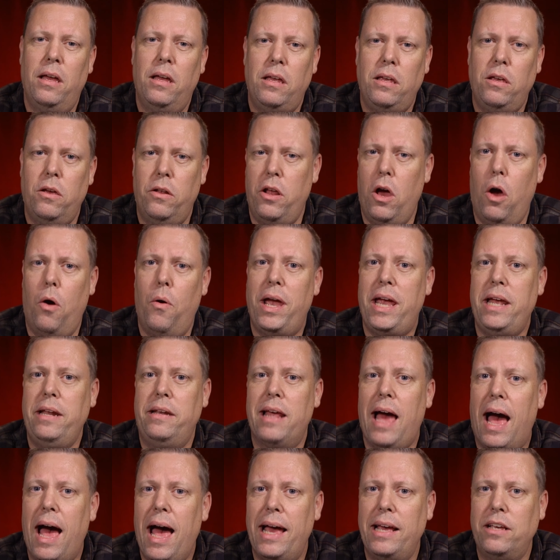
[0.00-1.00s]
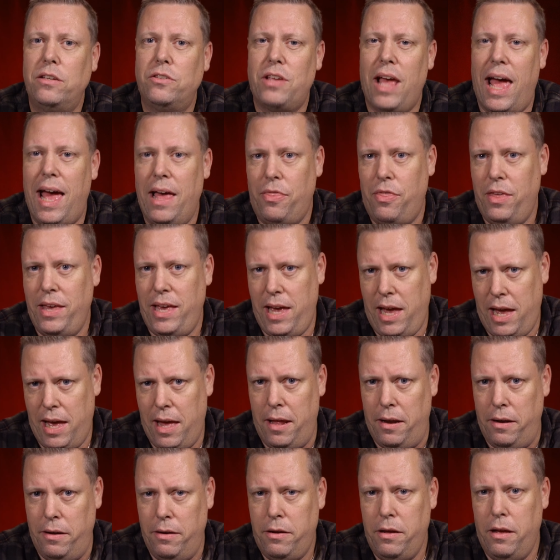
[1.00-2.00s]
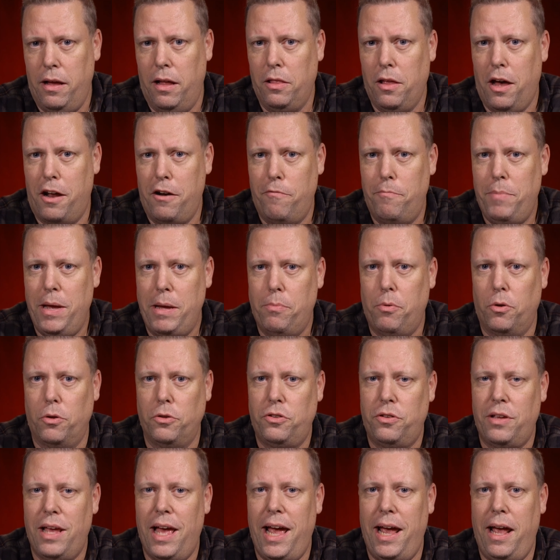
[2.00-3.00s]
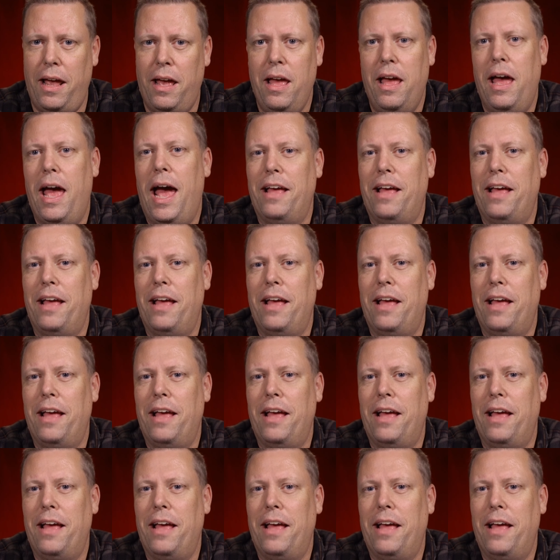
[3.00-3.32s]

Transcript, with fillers: you know he dies at the end a lot of people say